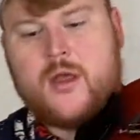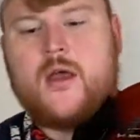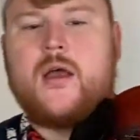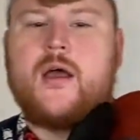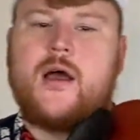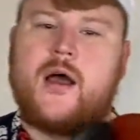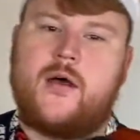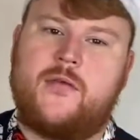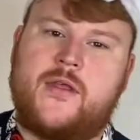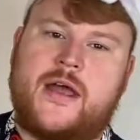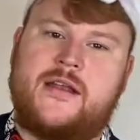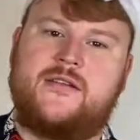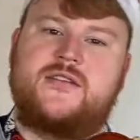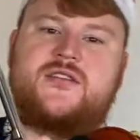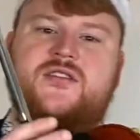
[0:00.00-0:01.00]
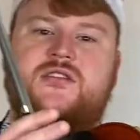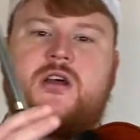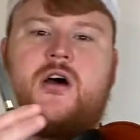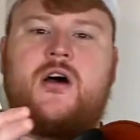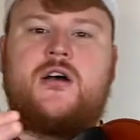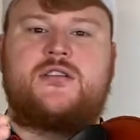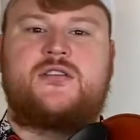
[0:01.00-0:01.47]
And then
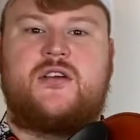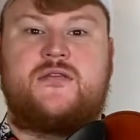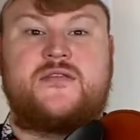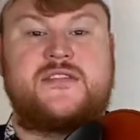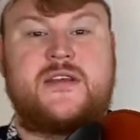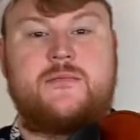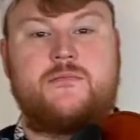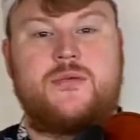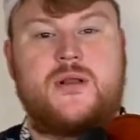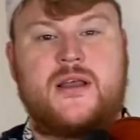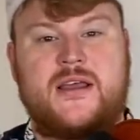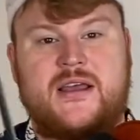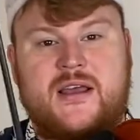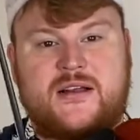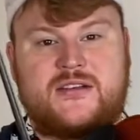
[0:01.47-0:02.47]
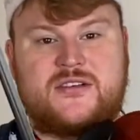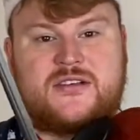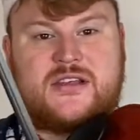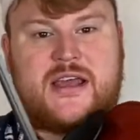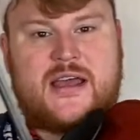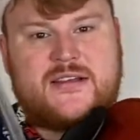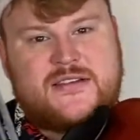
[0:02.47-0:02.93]
starts off simply and just
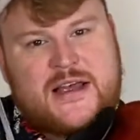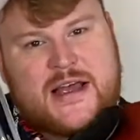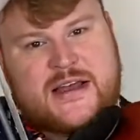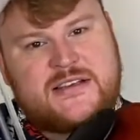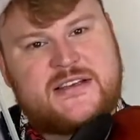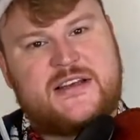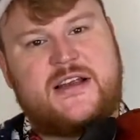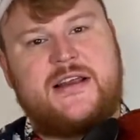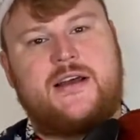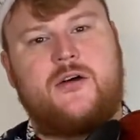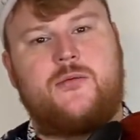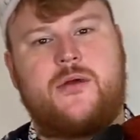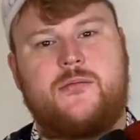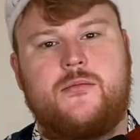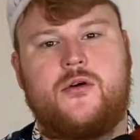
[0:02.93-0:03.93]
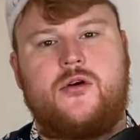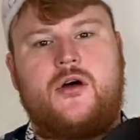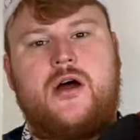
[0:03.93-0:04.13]
gets adding a little bit more